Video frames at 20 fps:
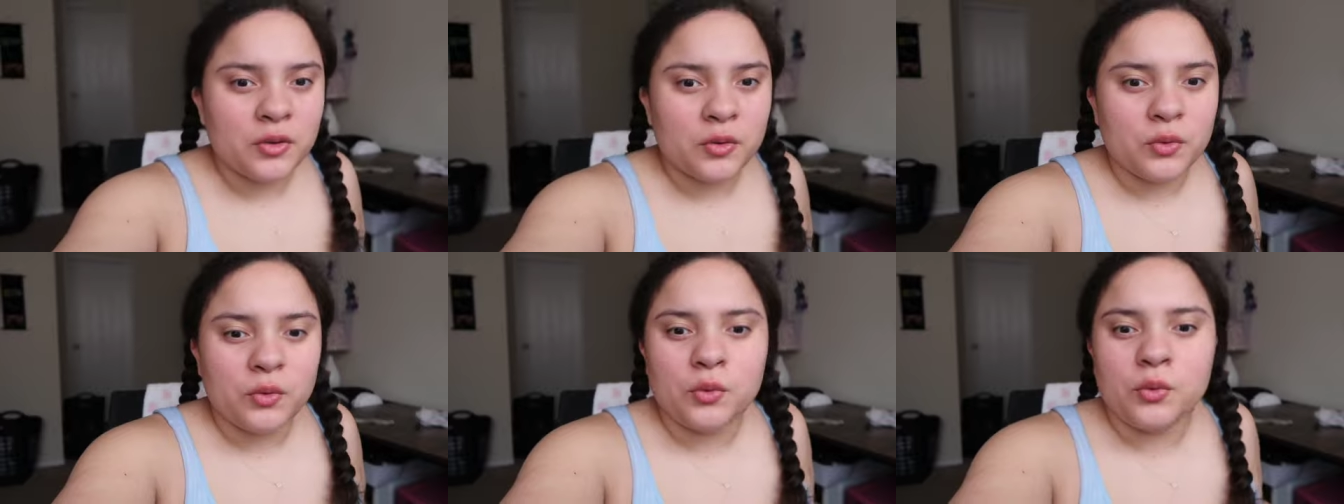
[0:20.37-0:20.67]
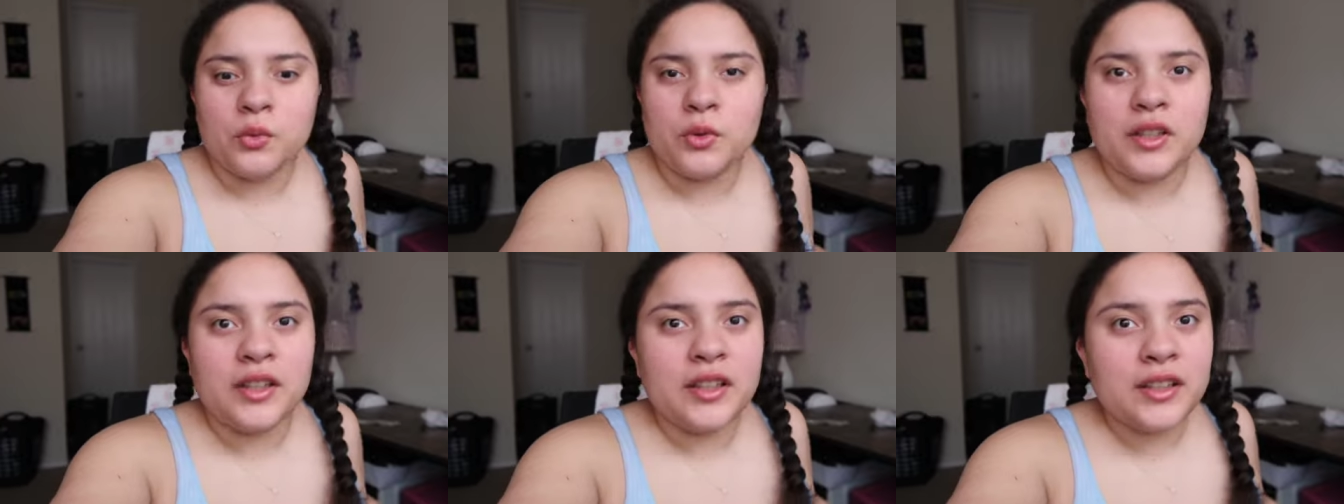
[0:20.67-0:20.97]

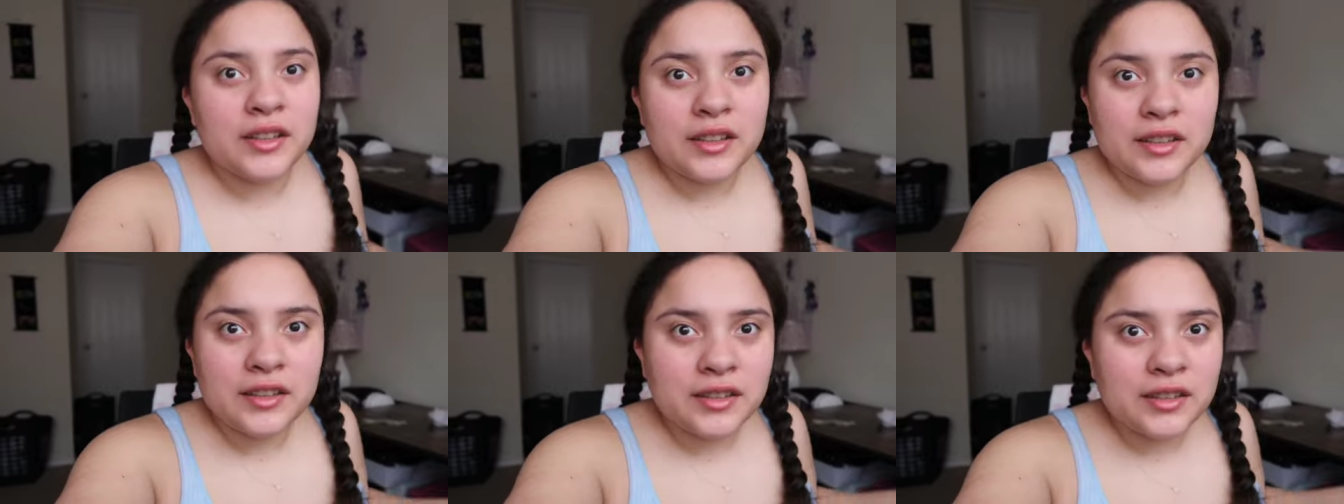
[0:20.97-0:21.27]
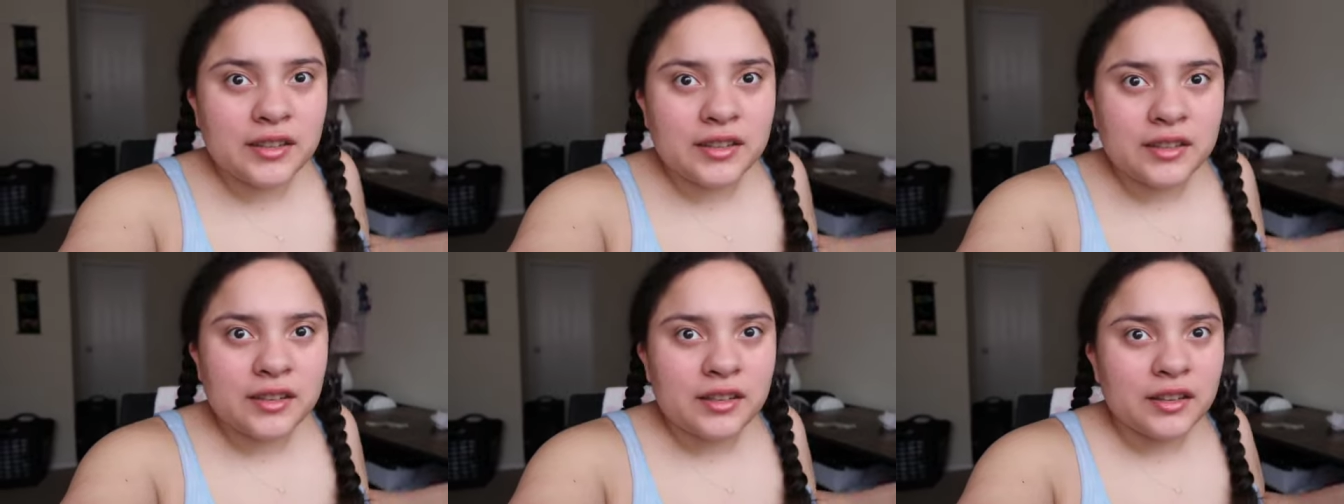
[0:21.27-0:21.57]

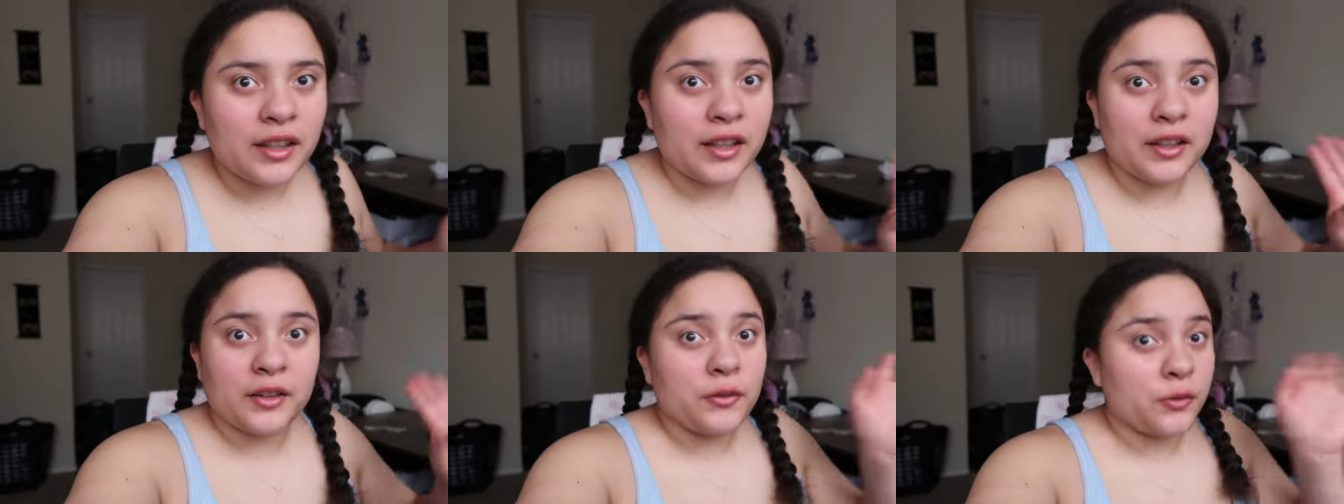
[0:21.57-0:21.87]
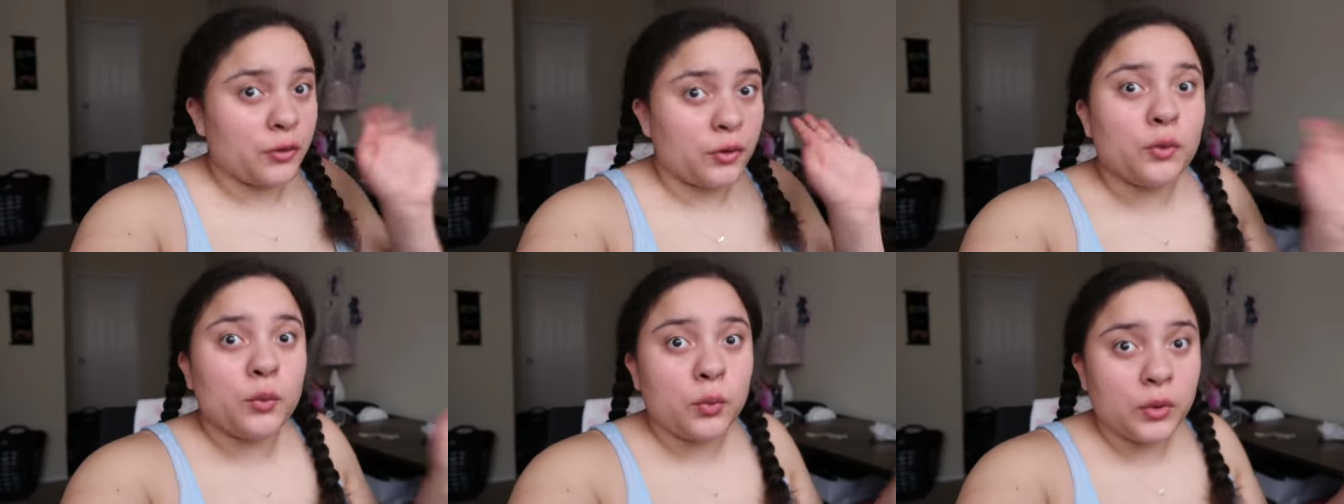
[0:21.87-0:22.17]
weeks like
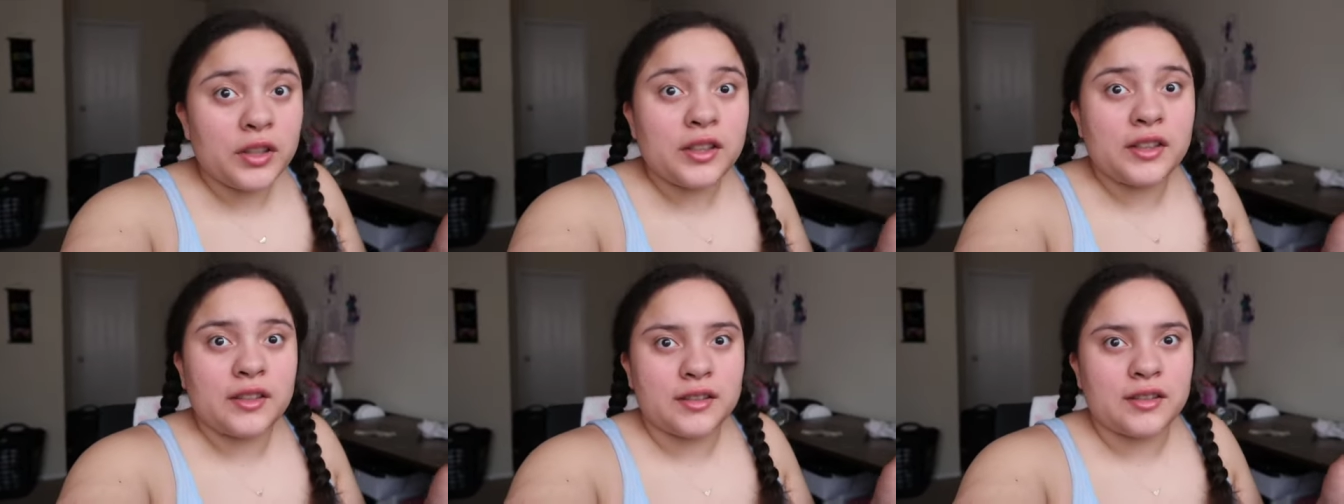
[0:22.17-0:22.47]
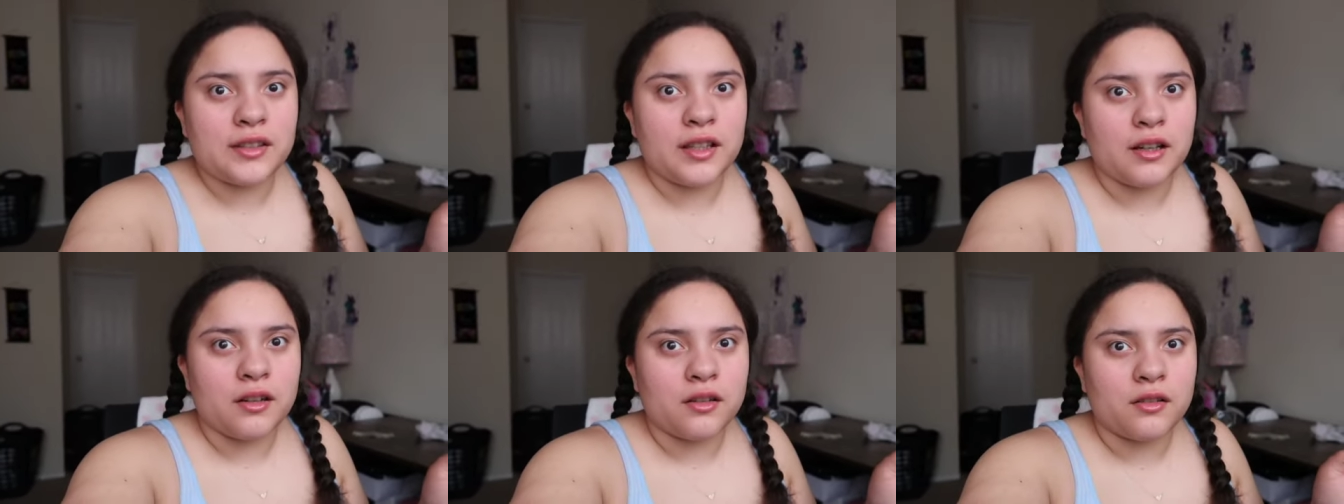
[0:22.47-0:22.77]
for weeks
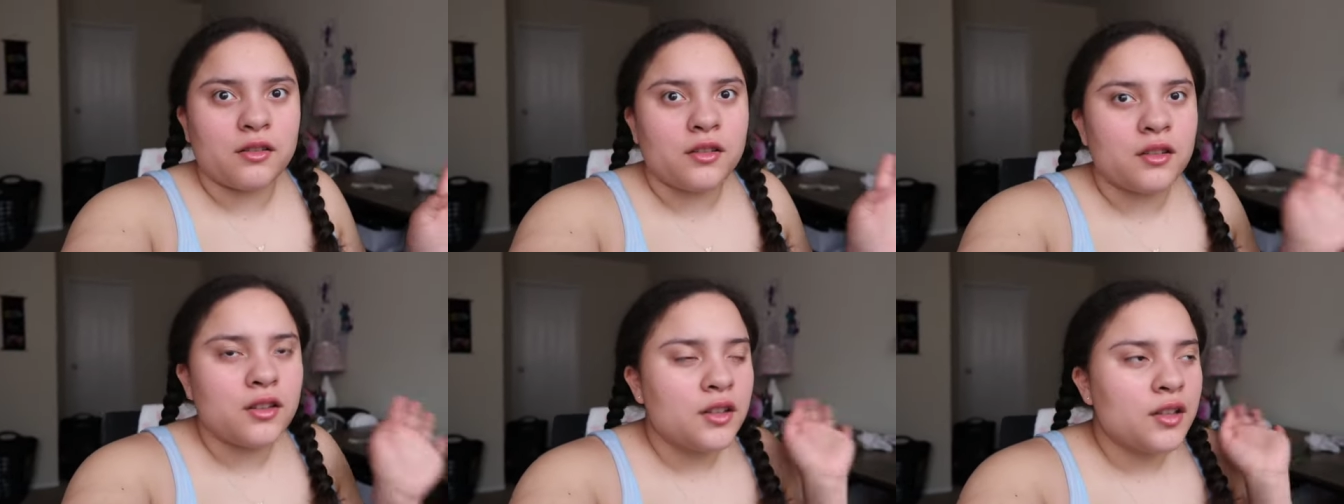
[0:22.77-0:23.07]
now